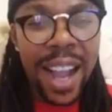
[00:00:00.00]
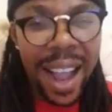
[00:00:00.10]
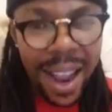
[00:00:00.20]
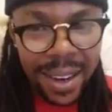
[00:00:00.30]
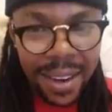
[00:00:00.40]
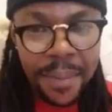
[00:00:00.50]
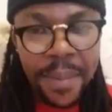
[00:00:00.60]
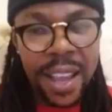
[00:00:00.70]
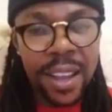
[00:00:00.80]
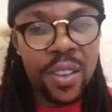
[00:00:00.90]
can
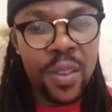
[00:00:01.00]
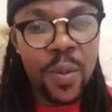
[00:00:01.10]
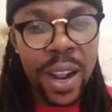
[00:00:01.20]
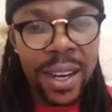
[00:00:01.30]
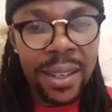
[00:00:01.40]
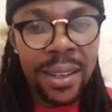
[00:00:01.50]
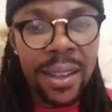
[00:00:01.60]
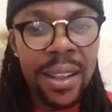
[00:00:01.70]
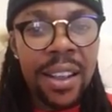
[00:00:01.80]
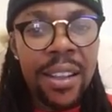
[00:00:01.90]
make it to the wedding,
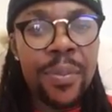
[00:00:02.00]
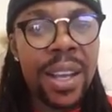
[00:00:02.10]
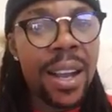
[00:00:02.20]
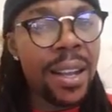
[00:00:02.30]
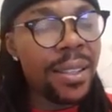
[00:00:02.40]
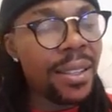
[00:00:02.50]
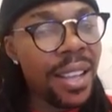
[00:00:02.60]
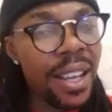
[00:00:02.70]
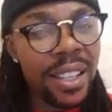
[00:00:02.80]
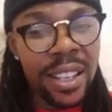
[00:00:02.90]

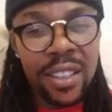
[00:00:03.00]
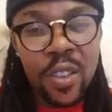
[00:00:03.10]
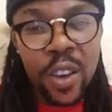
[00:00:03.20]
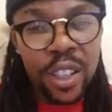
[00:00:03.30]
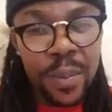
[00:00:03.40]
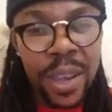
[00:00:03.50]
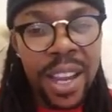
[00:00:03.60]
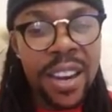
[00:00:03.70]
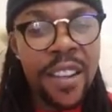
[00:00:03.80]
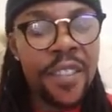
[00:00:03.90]
because it is going to
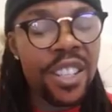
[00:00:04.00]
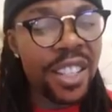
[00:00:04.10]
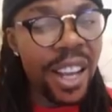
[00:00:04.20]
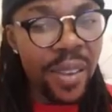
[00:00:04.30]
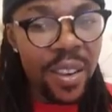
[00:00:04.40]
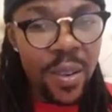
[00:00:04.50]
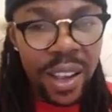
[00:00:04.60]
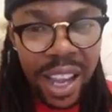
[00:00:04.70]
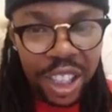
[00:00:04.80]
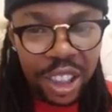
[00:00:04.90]
be in a secret
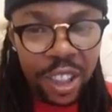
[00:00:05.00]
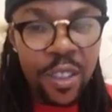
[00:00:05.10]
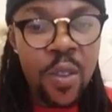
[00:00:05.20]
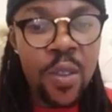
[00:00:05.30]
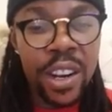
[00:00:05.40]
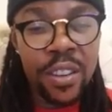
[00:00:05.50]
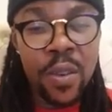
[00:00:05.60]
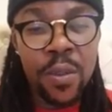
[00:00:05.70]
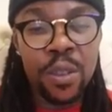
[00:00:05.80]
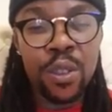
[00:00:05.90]
location only
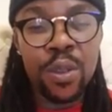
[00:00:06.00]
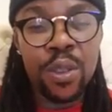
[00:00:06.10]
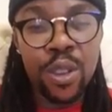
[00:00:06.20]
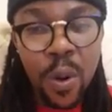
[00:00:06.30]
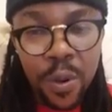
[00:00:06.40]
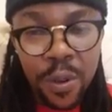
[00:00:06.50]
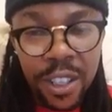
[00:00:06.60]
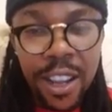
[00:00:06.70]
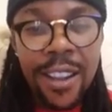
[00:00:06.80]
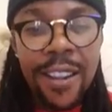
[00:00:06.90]
known to
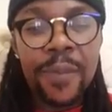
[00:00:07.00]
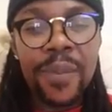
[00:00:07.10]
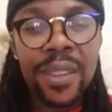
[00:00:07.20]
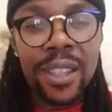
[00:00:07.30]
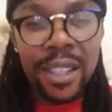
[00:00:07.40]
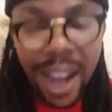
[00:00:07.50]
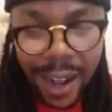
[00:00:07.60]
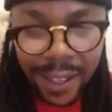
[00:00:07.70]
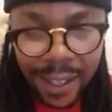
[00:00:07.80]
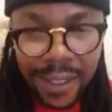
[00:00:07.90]
those
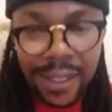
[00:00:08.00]
that